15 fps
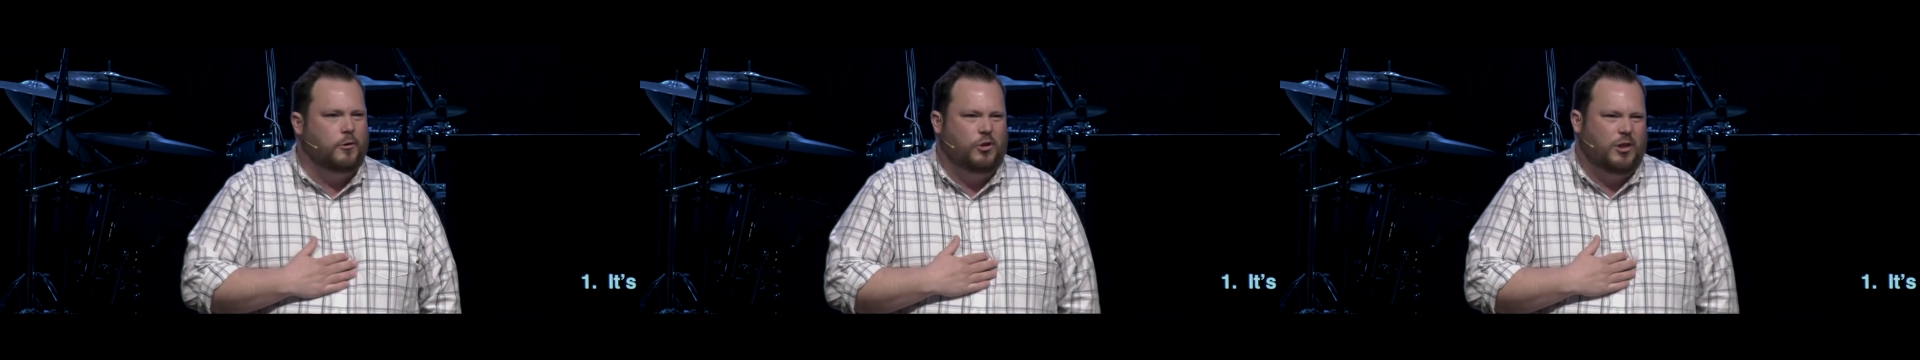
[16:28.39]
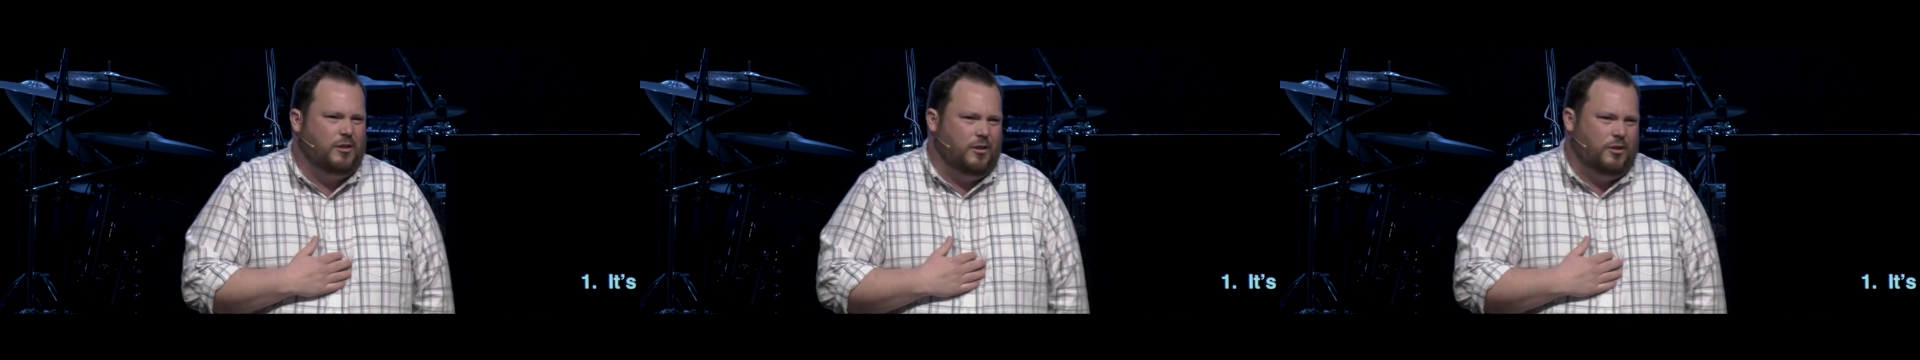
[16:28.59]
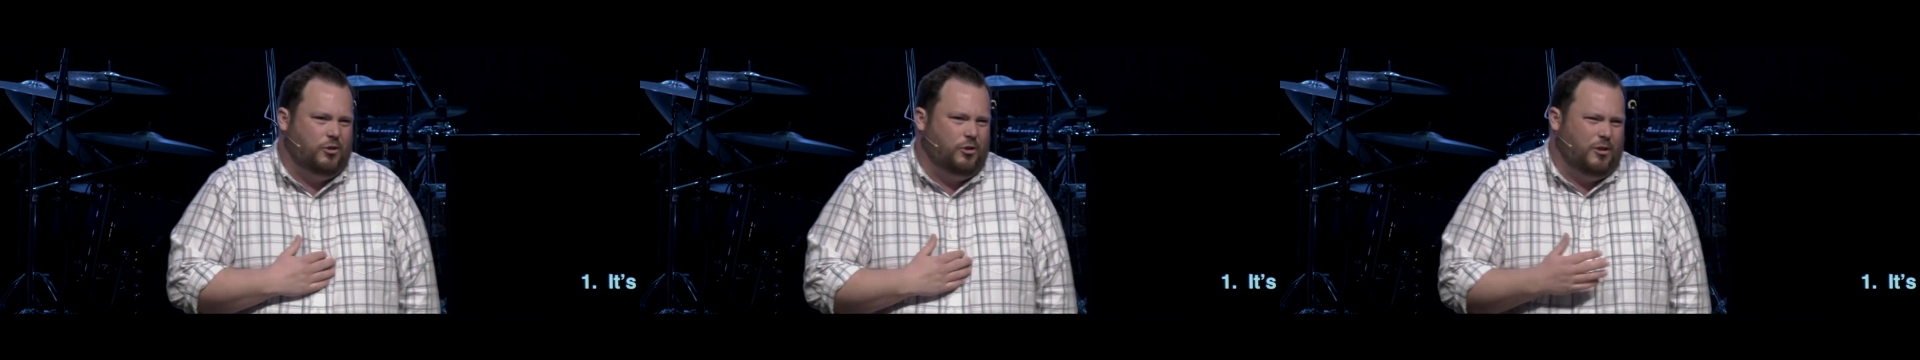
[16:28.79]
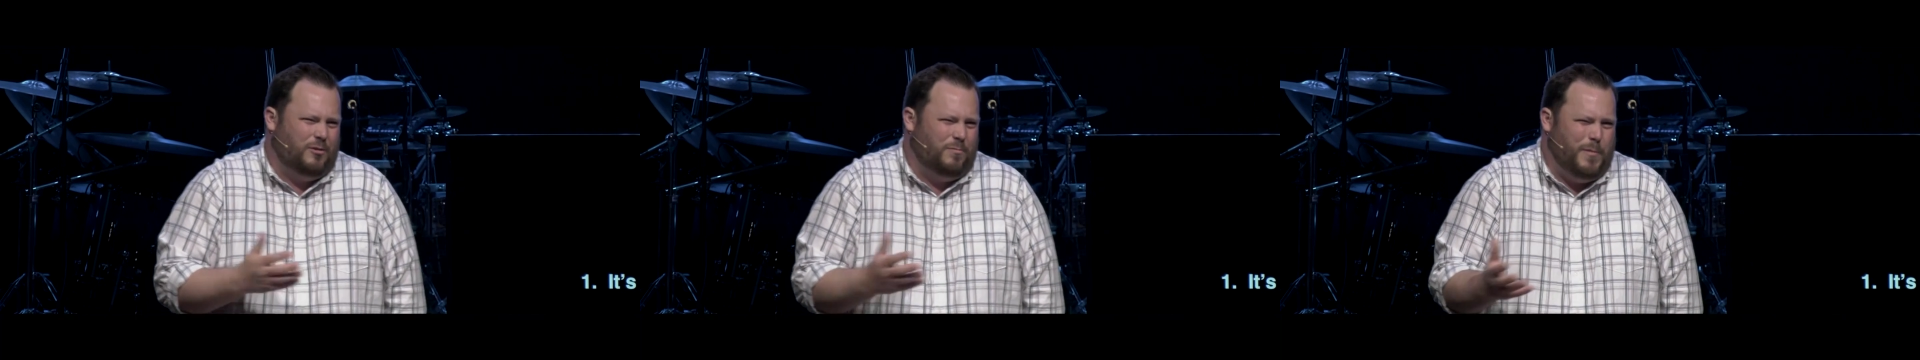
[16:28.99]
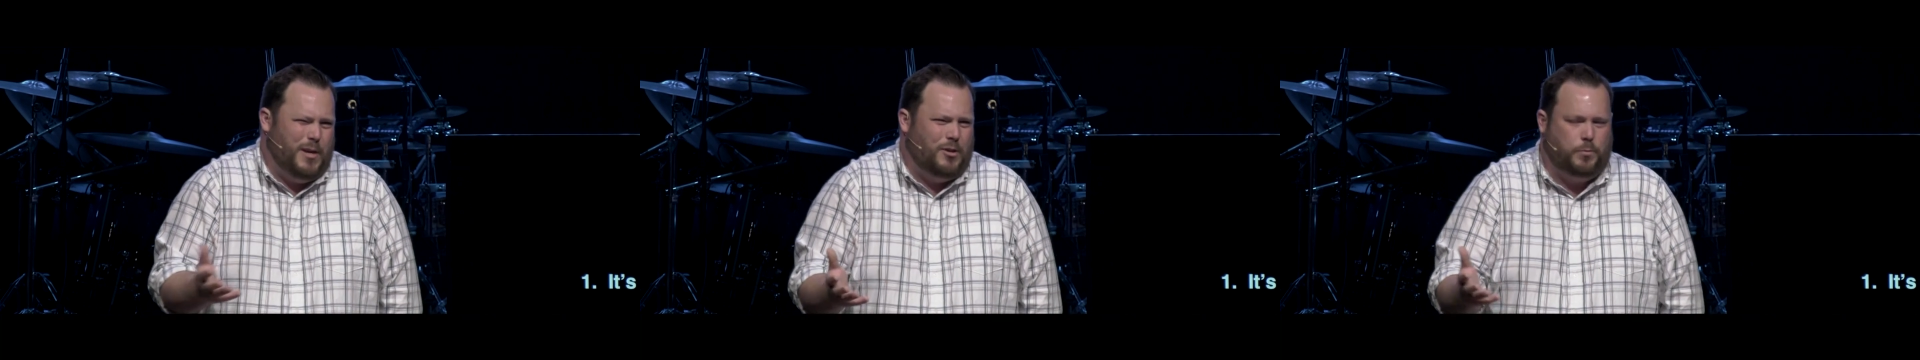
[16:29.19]
Jesus
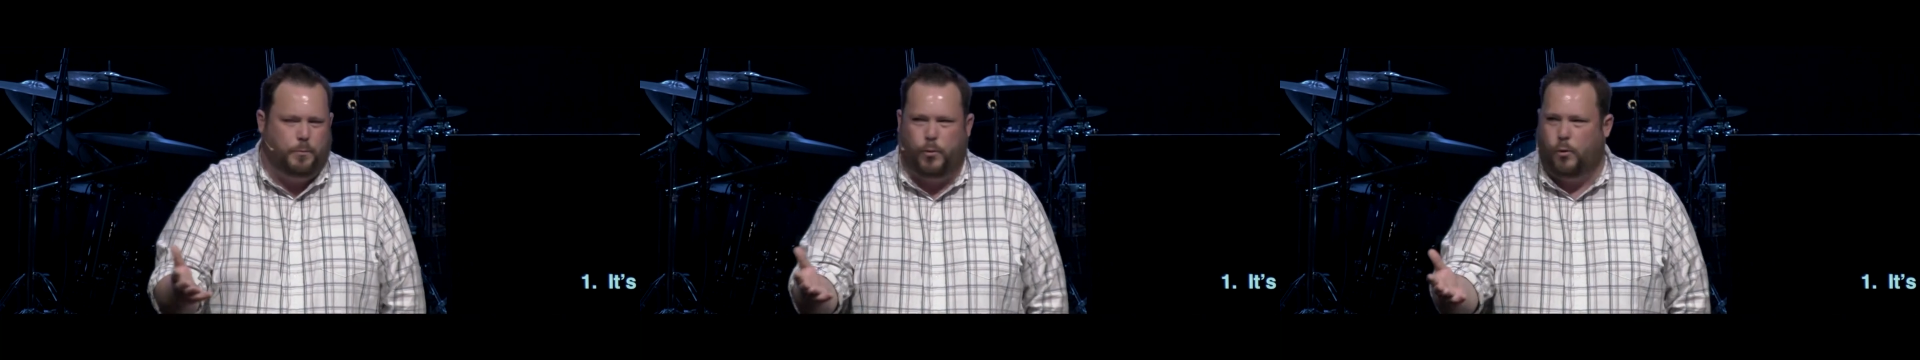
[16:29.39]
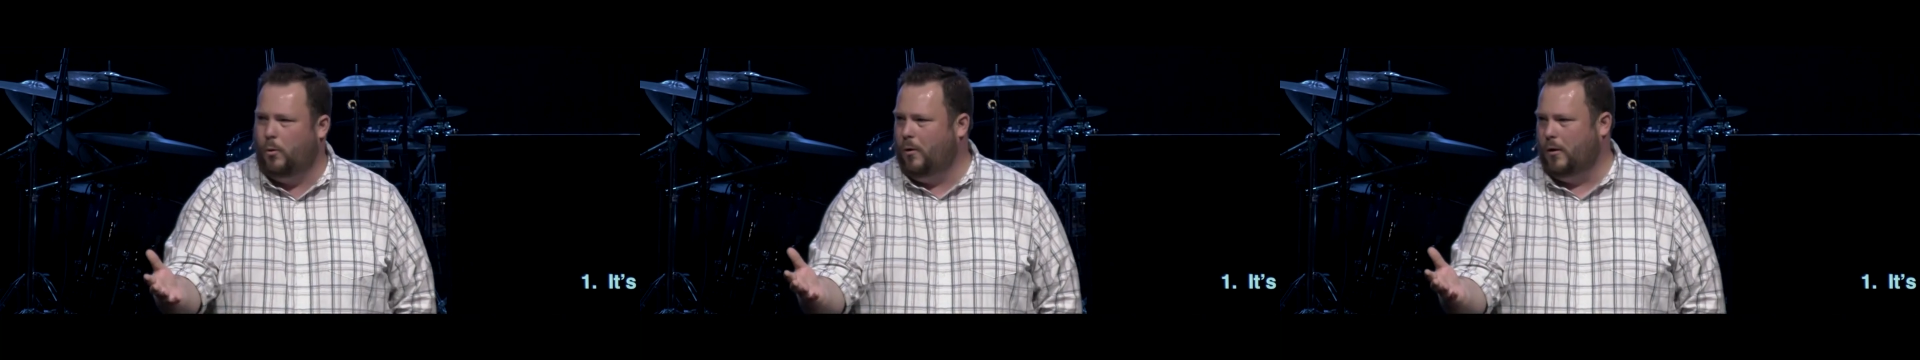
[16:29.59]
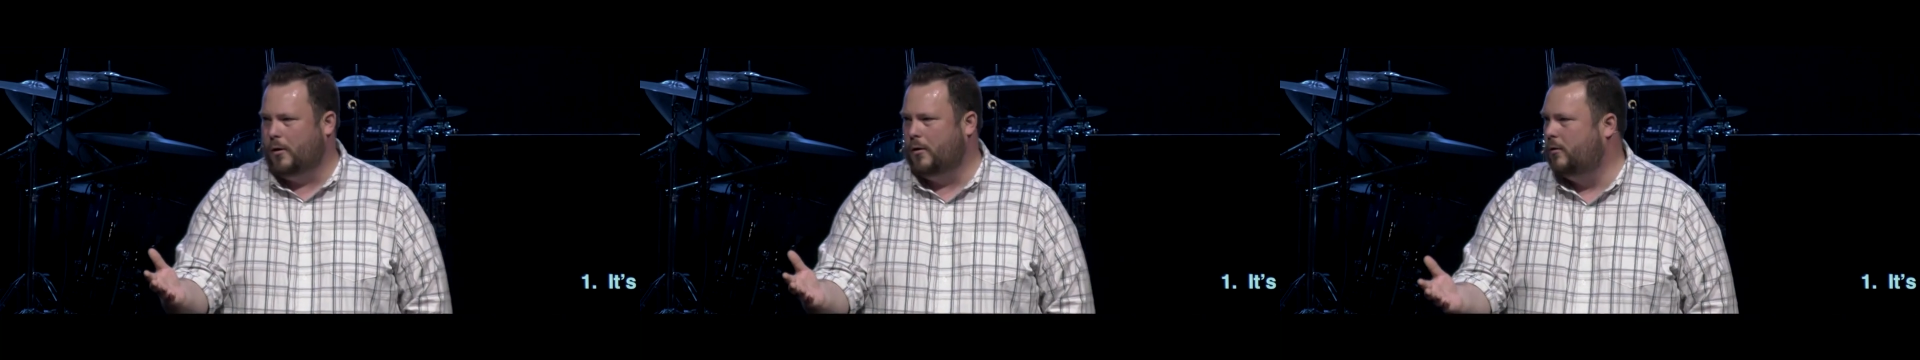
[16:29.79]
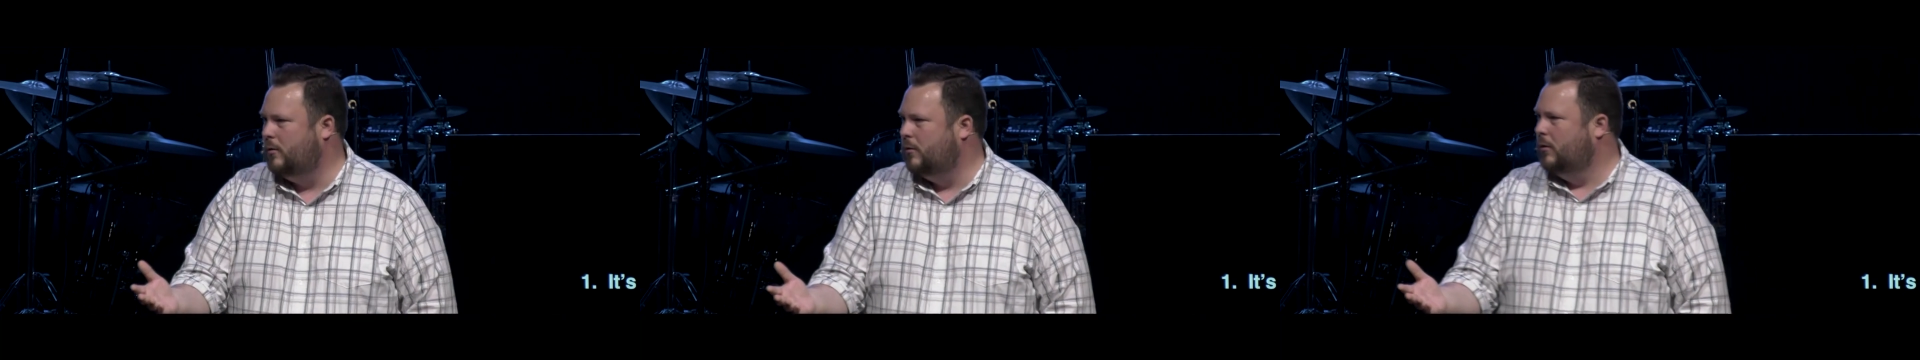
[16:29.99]
just means poor.